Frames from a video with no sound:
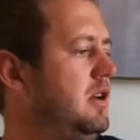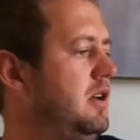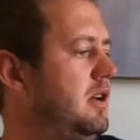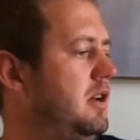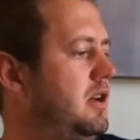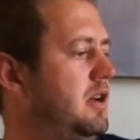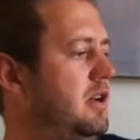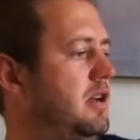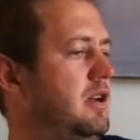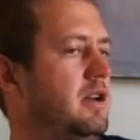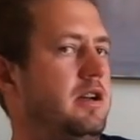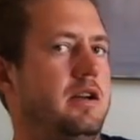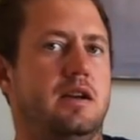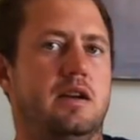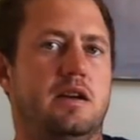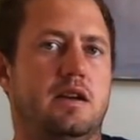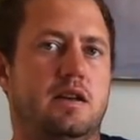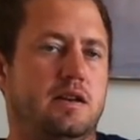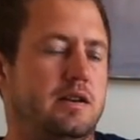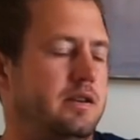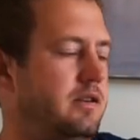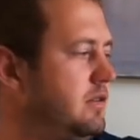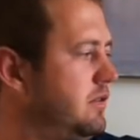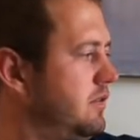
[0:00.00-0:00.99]

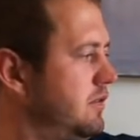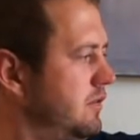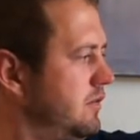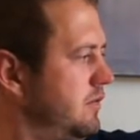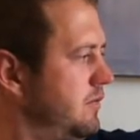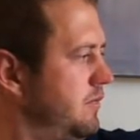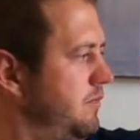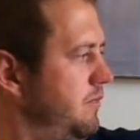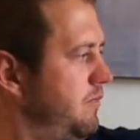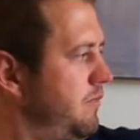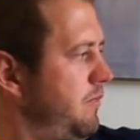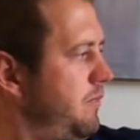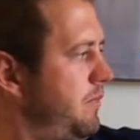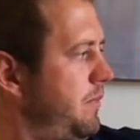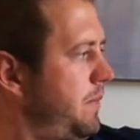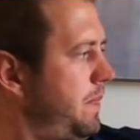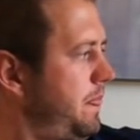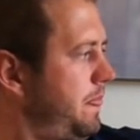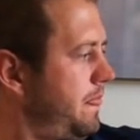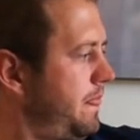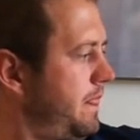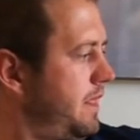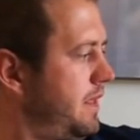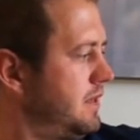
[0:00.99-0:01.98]
and
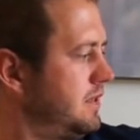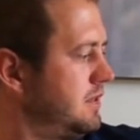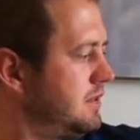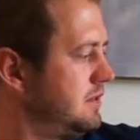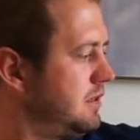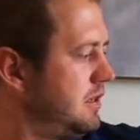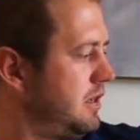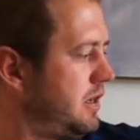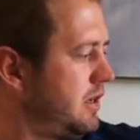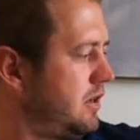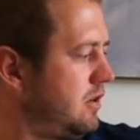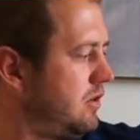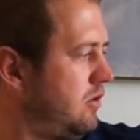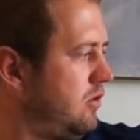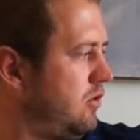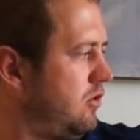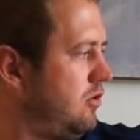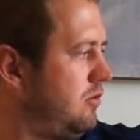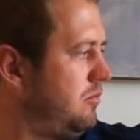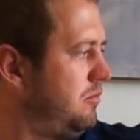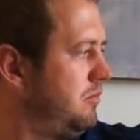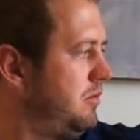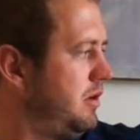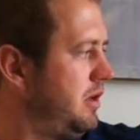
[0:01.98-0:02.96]
this is like an
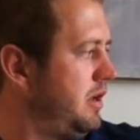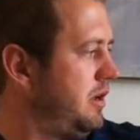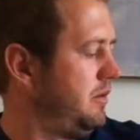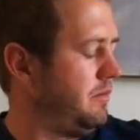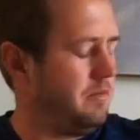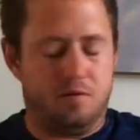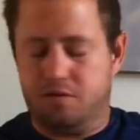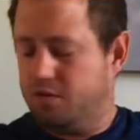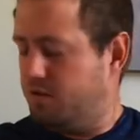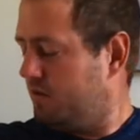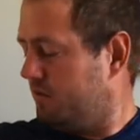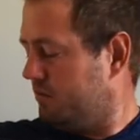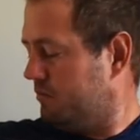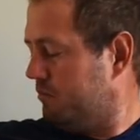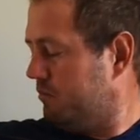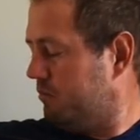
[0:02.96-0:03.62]
arm length